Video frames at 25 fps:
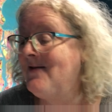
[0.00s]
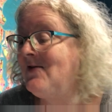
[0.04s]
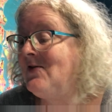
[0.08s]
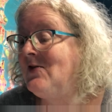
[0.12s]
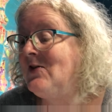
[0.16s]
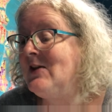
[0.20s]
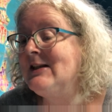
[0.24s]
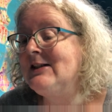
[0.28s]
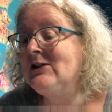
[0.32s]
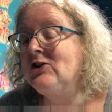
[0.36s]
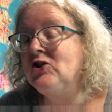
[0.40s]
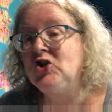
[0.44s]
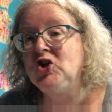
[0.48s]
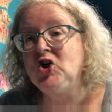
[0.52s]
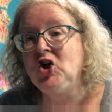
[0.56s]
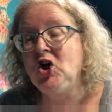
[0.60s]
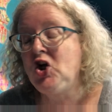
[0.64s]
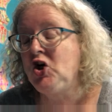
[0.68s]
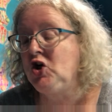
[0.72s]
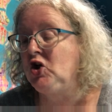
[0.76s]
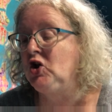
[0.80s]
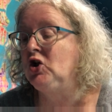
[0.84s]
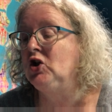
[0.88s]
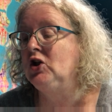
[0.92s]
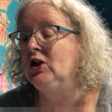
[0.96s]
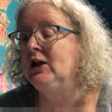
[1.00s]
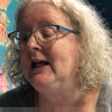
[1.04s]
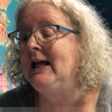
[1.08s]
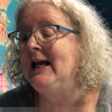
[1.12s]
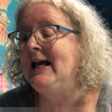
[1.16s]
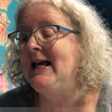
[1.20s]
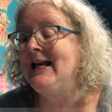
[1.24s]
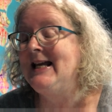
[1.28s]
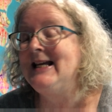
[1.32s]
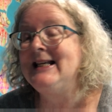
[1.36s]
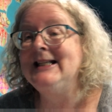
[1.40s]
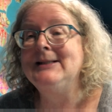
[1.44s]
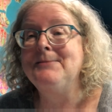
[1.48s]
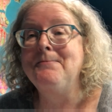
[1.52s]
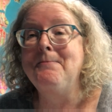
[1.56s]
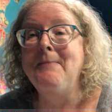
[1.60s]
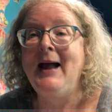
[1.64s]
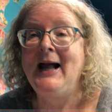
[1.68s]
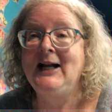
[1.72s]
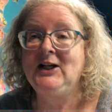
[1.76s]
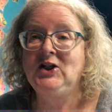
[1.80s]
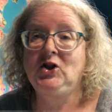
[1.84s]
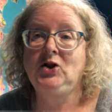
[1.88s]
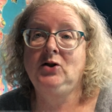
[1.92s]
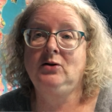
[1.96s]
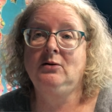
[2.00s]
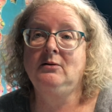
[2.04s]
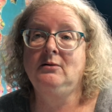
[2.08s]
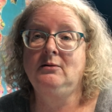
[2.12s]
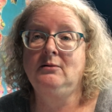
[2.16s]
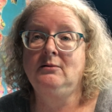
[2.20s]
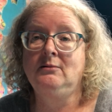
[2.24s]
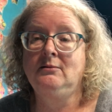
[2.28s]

This journal is magical.